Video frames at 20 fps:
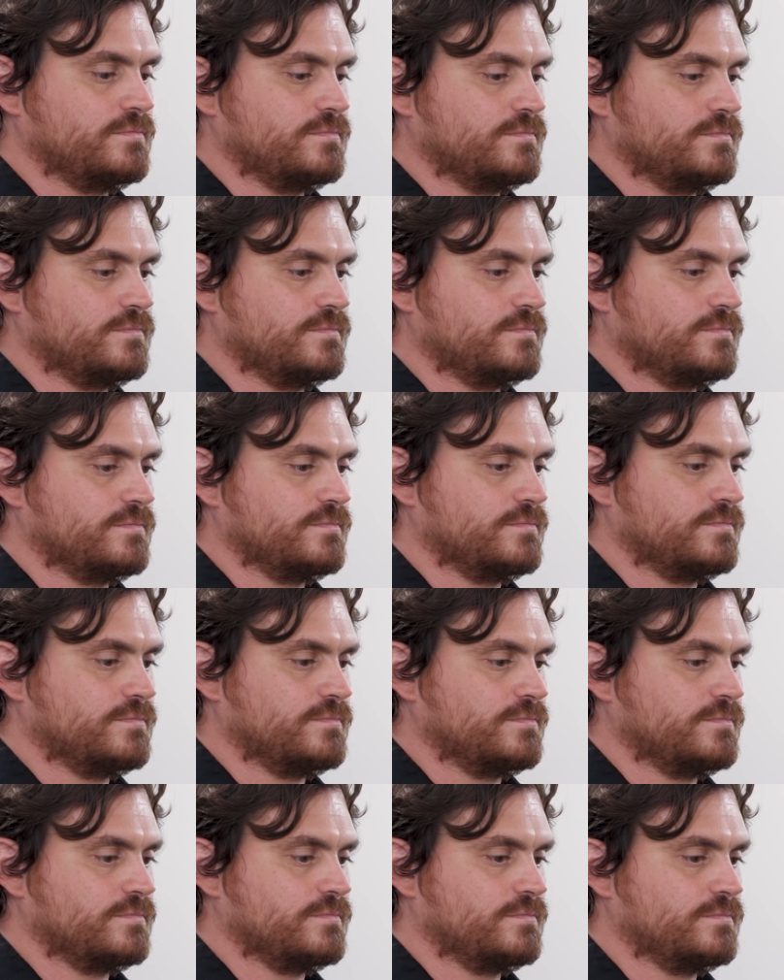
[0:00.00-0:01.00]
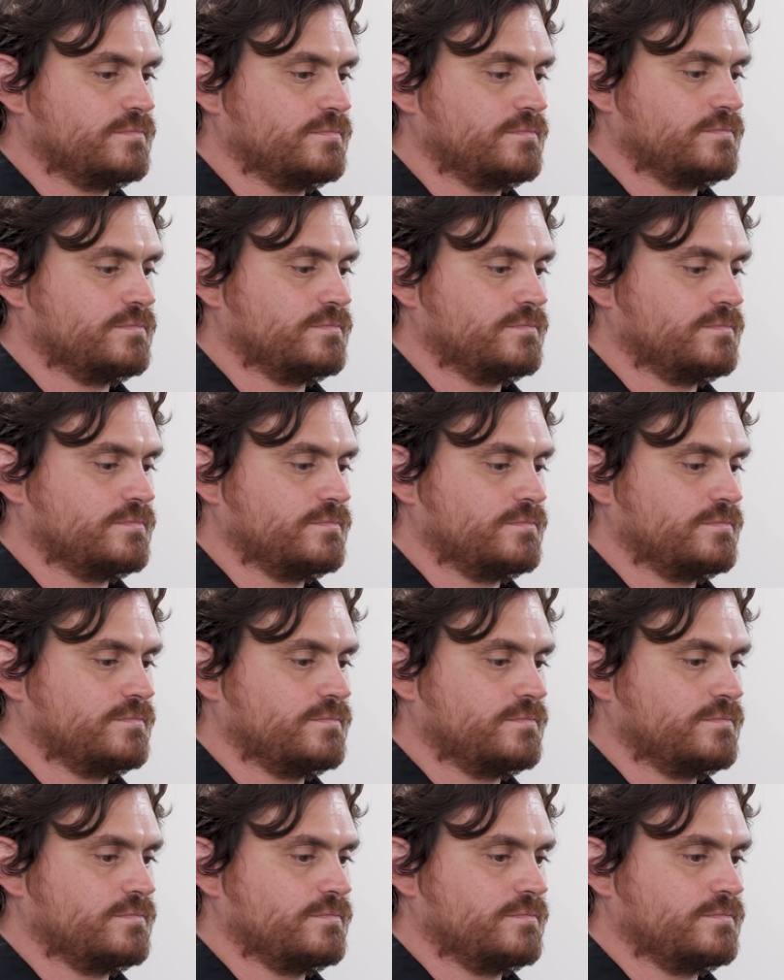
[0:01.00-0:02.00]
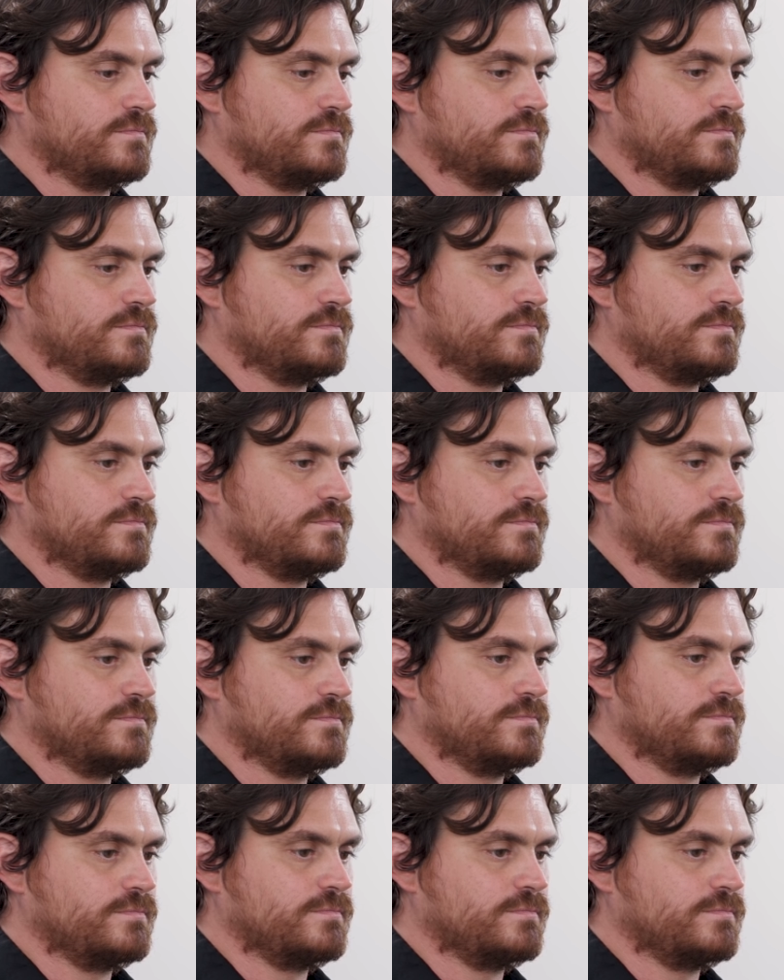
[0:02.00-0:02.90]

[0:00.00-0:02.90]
No words are spoken by the person on screen.